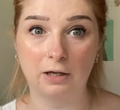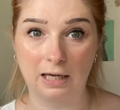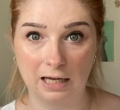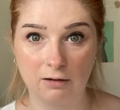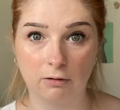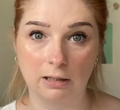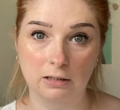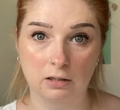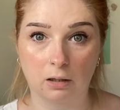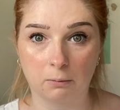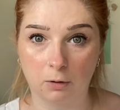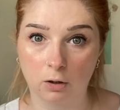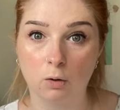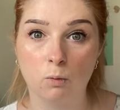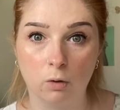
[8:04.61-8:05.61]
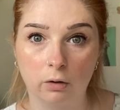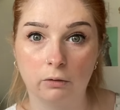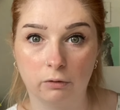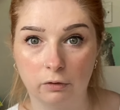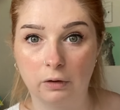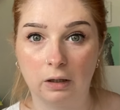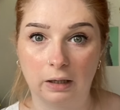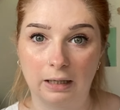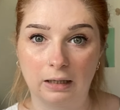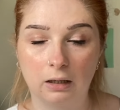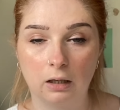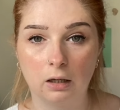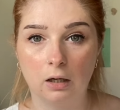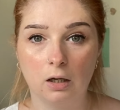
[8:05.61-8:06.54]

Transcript: key rings that I'm gonna want for like